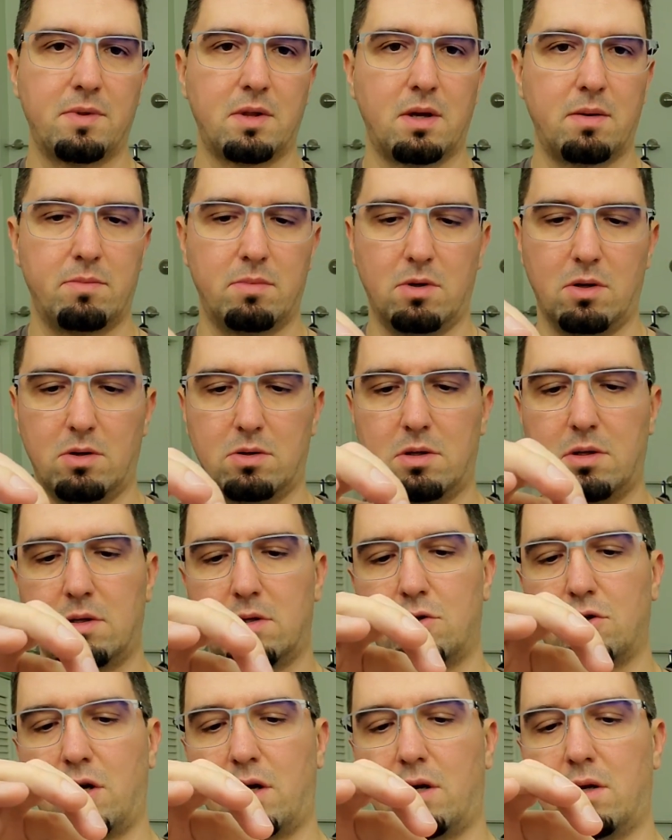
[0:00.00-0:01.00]
I'm not
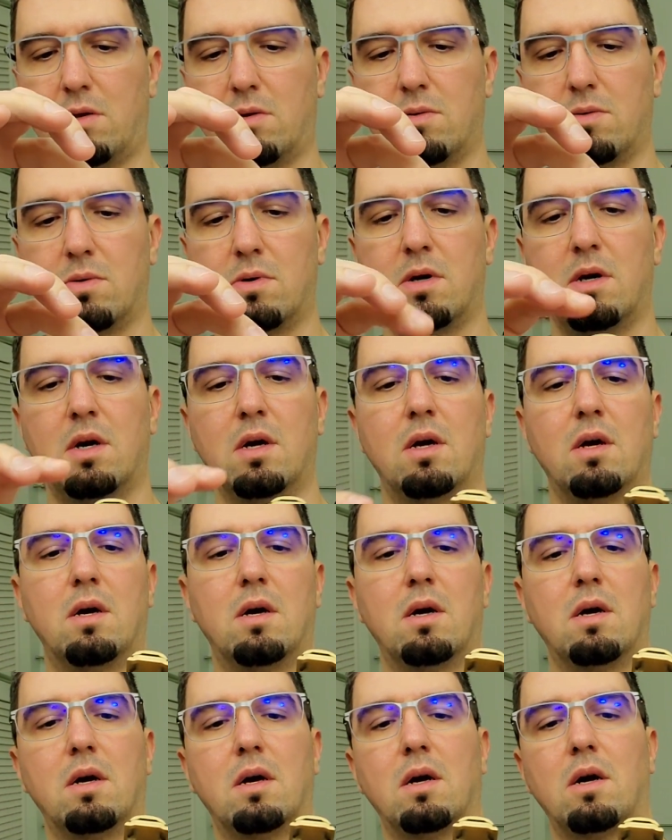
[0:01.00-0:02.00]
trying to
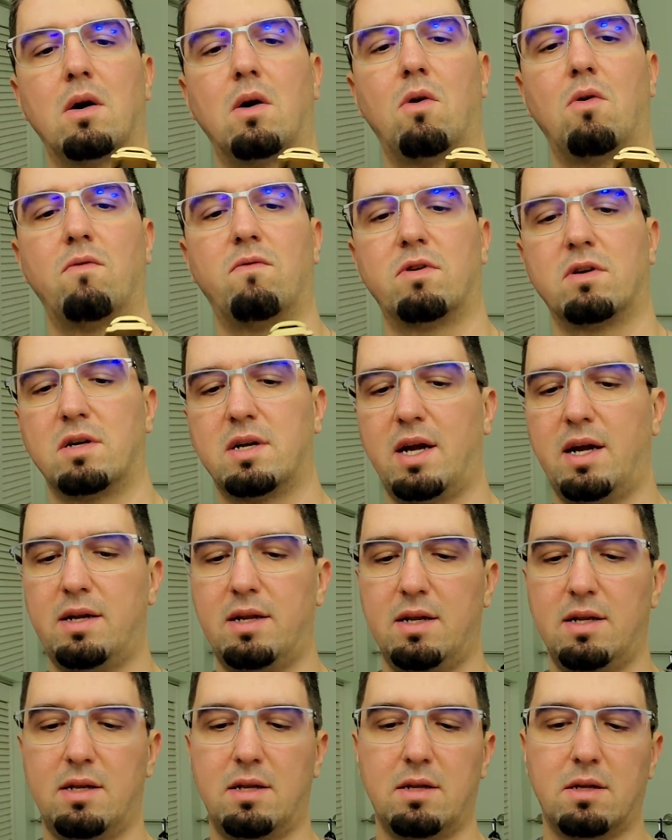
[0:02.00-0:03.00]
over tight
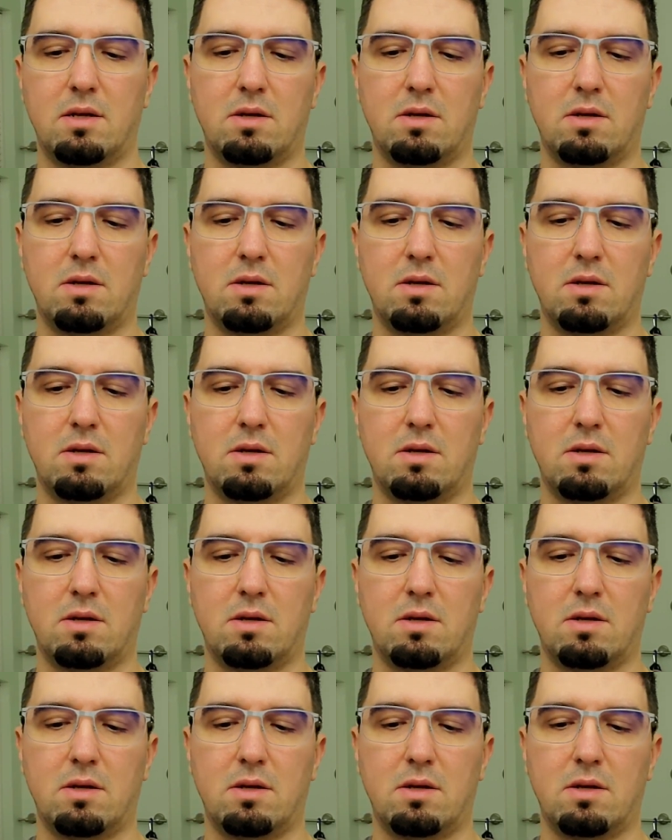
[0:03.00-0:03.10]
it